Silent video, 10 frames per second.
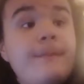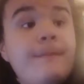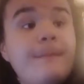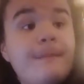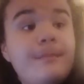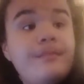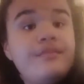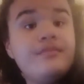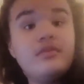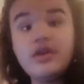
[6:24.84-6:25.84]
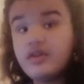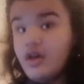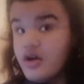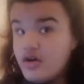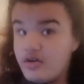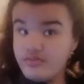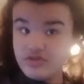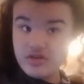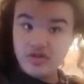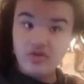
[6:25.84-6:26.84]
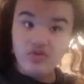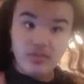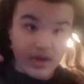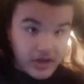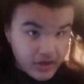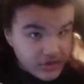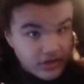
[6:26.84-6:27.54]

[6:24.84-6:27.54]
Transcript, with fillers: Mm. Is that all? My hair,